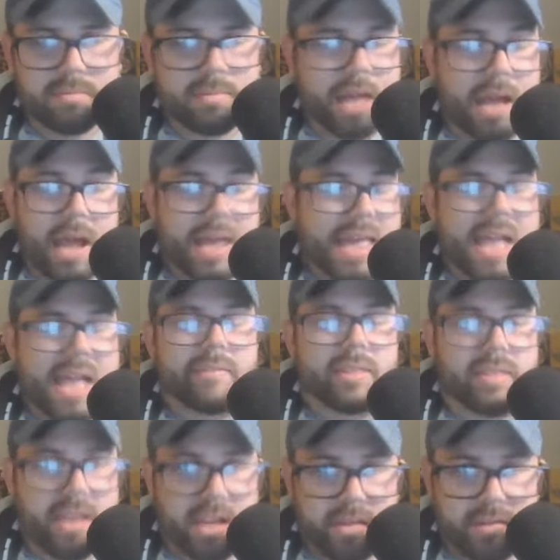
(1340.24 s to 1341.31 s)
can't even
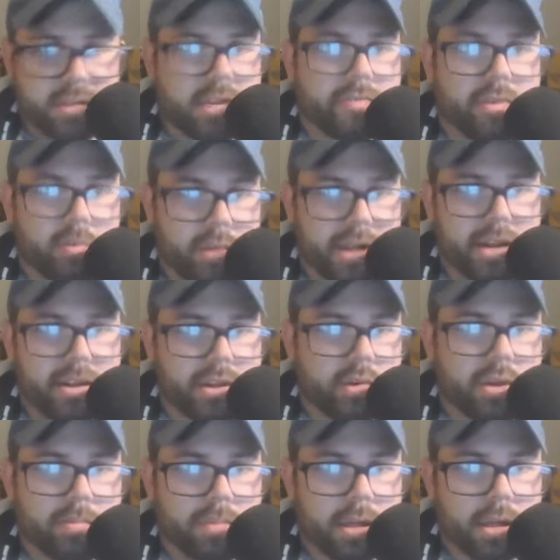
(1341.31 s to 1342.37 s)
think of a different way to
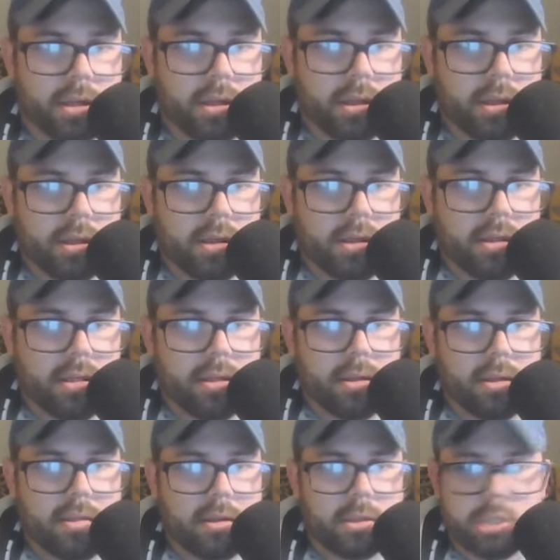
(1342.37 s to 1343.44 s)
do it, but
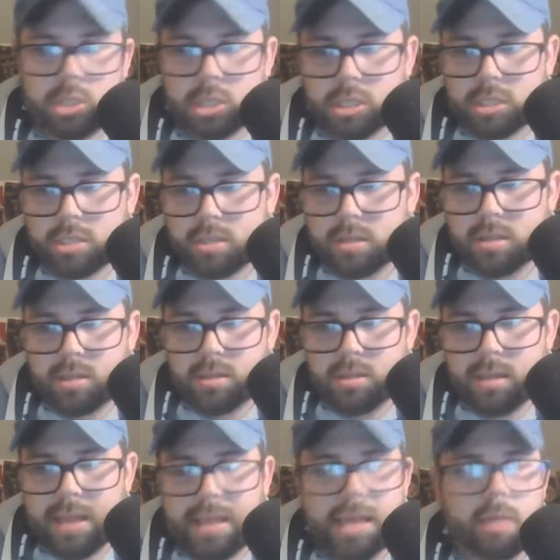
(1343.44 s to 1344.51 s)
there's just
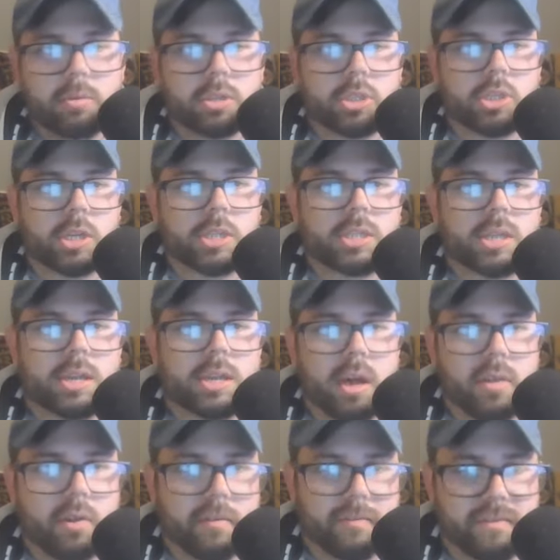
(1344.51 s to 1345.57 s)
like, it was just
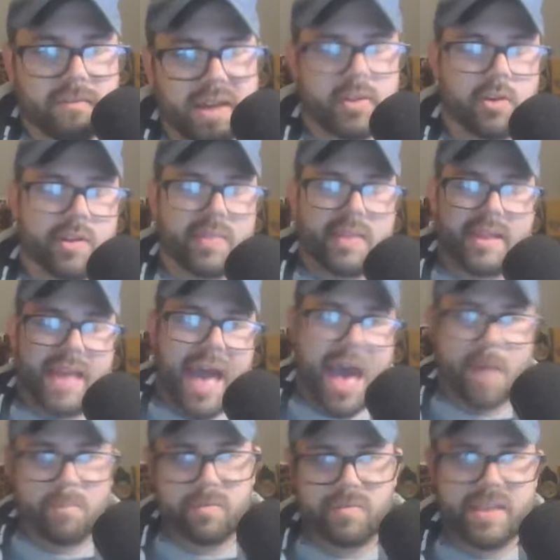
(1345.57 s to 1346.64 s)
another feather in the
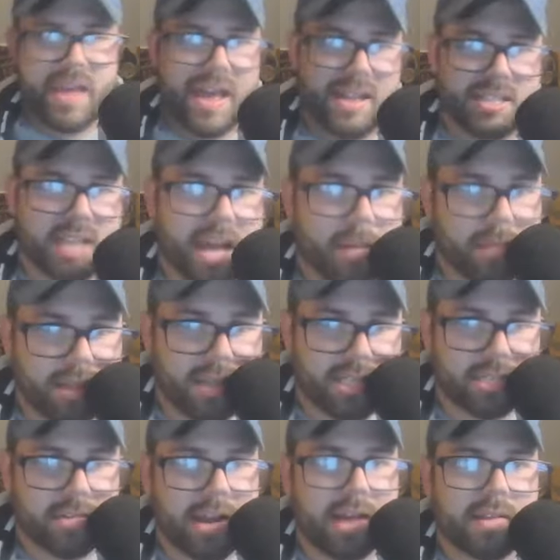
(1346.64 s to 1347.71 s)
cap of the
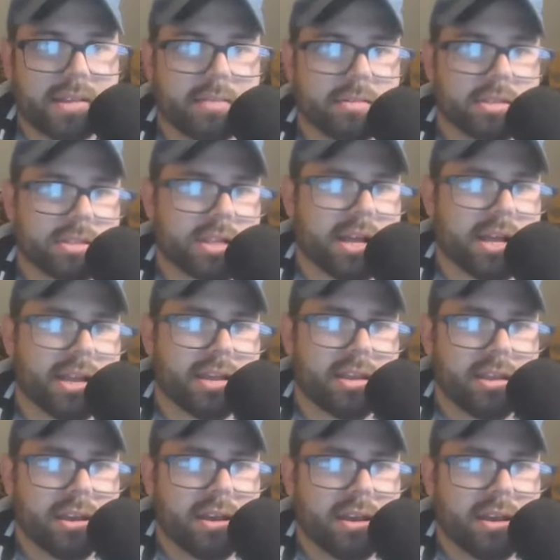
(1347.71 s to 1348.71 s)
anti-MLS crowd that was like,